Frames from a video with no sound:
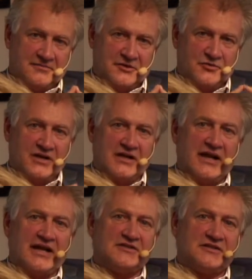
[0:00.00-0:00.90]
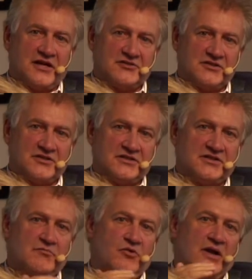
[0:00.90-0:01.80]
between enhanced consciousness
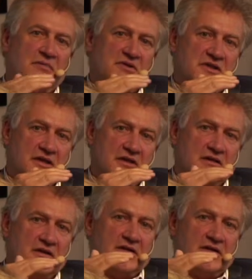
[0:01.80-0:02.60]
and more empathy,